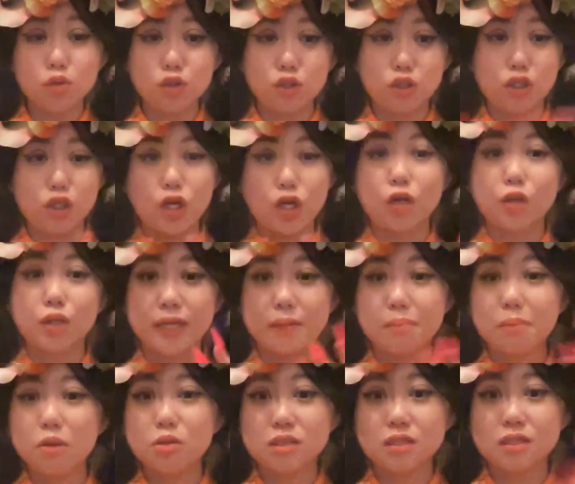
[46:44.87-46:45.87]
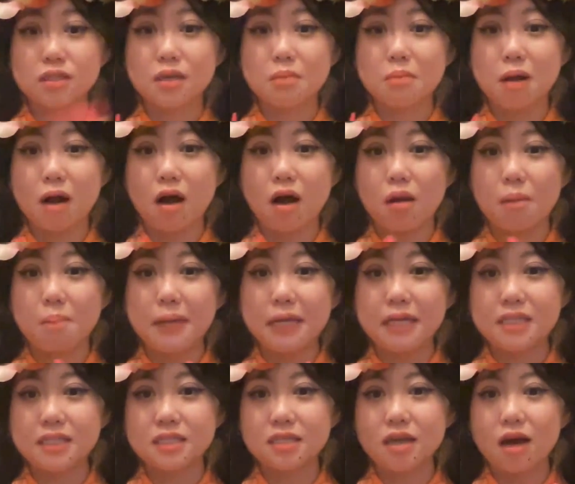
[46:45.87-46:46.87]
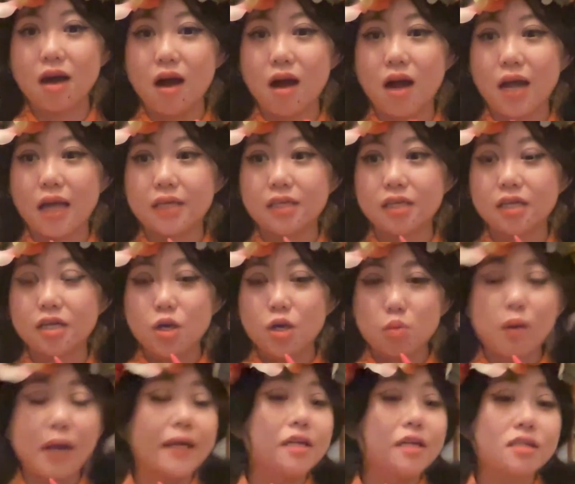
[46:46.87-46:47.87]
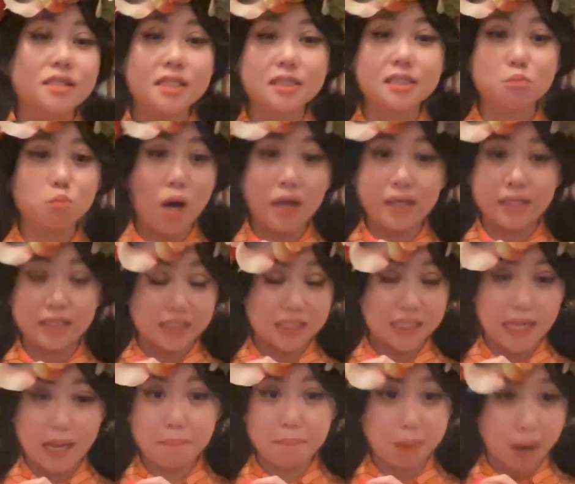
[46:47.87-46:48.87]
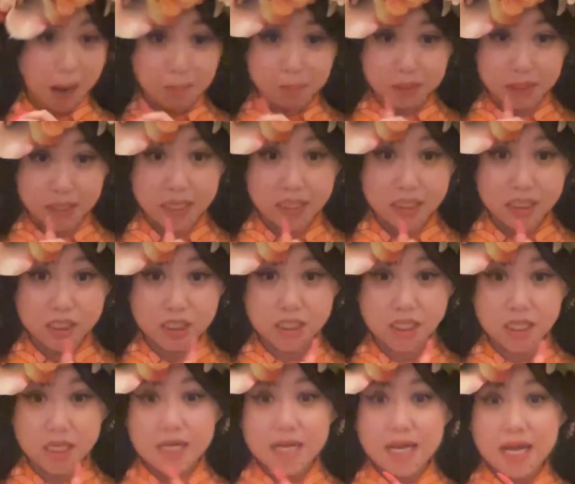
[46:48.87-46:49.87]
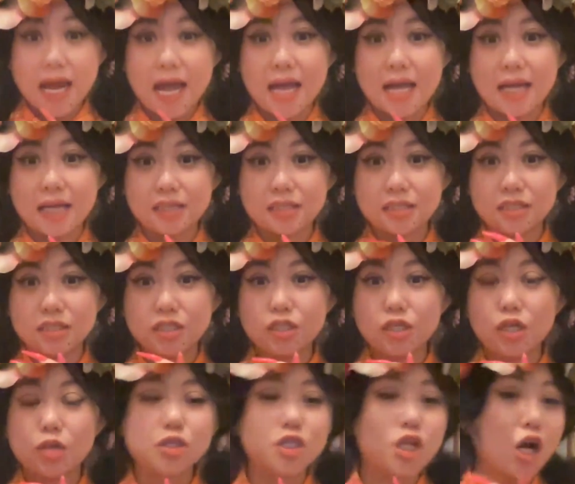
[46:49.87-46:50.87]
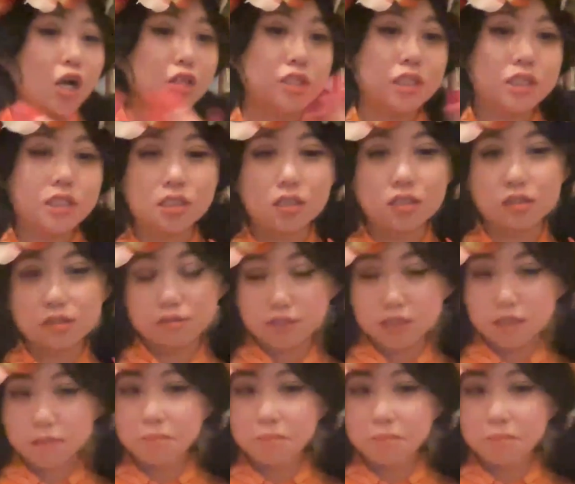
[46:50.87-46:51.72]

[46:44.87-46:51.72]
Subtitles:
Like most of them are based on writers wanting to get published, and charging certain